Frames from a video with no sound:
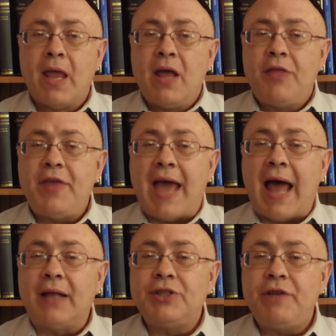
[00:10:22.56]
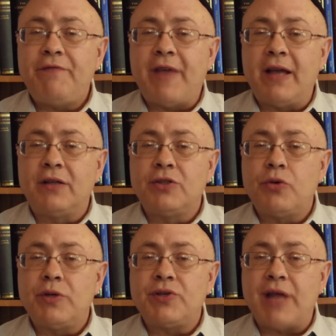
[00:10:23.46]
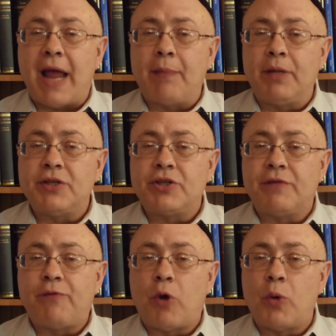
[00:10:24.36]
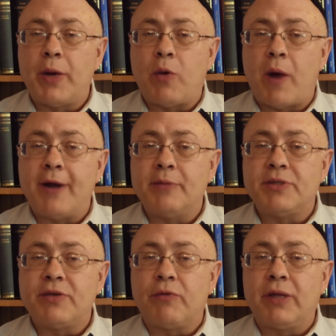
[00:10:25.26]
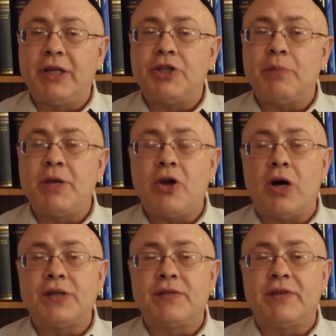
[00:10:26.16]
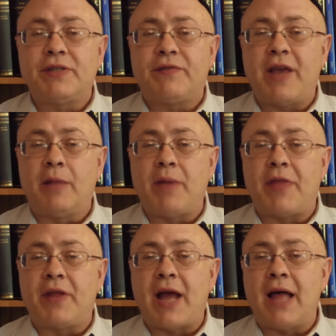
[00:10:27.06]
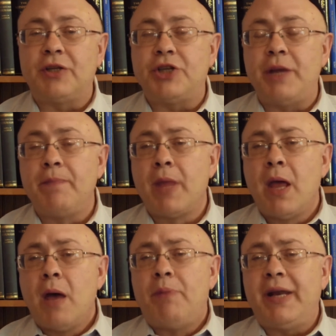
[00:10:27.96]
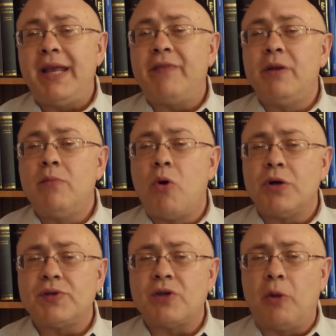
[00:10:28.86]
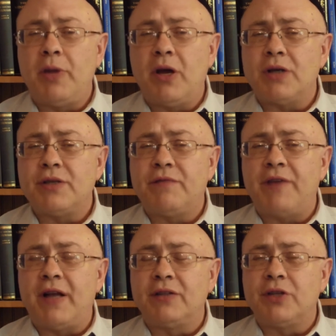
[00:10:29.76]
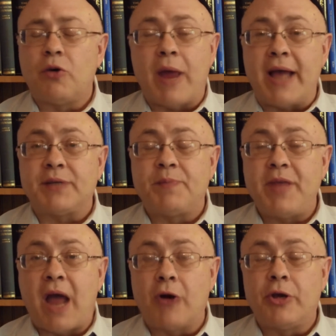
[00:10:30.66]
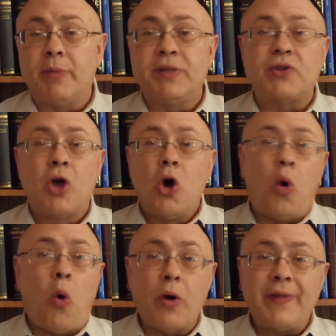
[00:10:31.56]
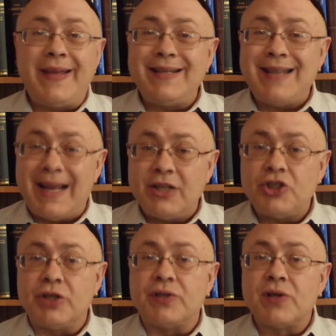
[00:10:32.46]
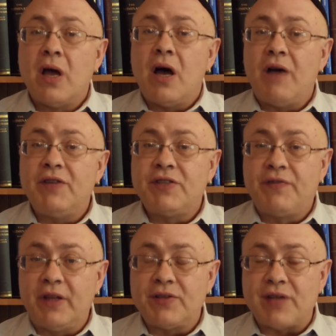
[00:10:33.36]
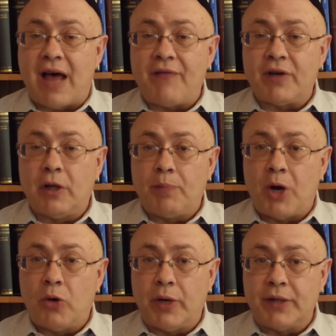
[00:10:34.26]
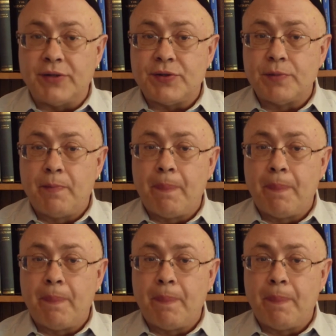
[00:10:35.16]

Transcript: Theology failed to establish the four requirements of religion because of its failed methodology, but even more so because it failed to grasp the arguments or the intentions of its philosophical opponents.